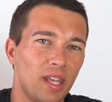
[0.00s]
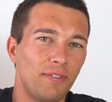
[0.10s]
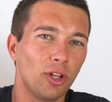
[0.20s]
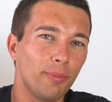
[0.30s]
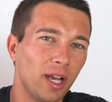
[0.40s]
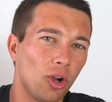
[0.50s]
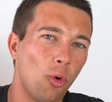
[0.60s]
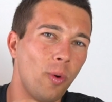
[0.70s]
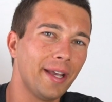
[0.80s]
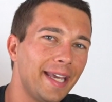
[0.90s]
followed by a
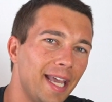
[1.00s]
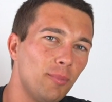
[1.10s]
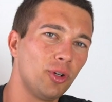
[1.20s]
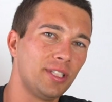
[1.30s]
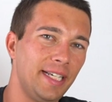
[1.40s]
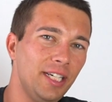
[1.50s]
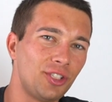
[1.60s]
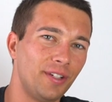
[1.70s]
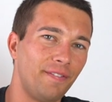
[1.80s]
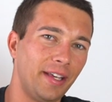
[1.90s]
quick
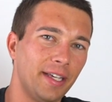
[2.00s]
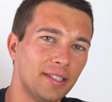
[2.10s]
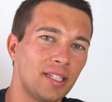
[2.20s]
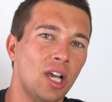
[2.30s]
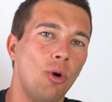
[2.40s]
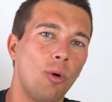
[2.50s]
amortization phase